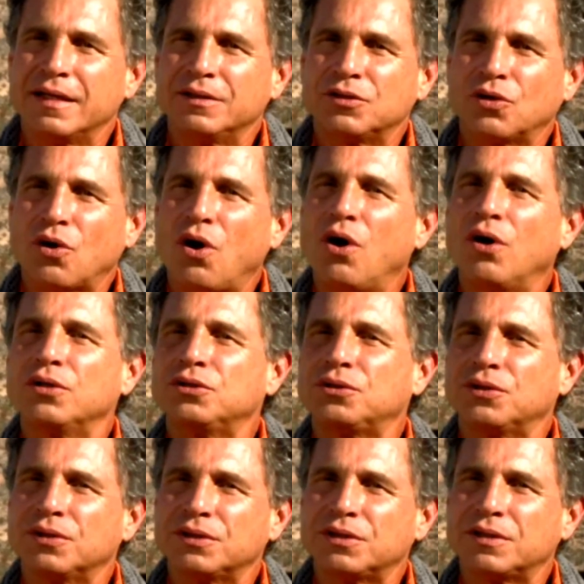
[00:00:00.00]
is
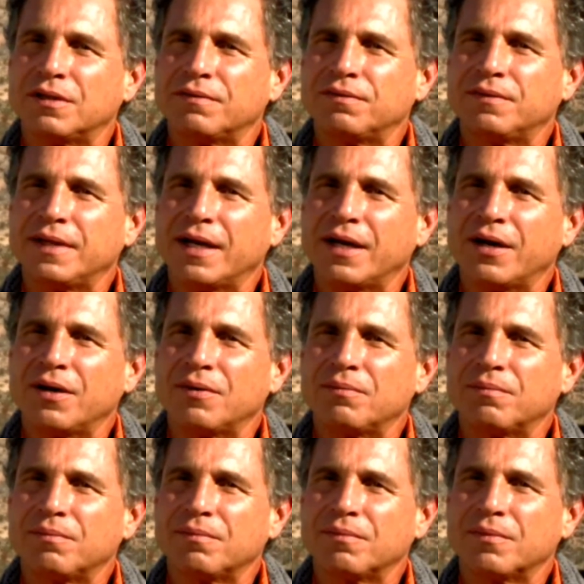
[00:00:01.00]
conscious of their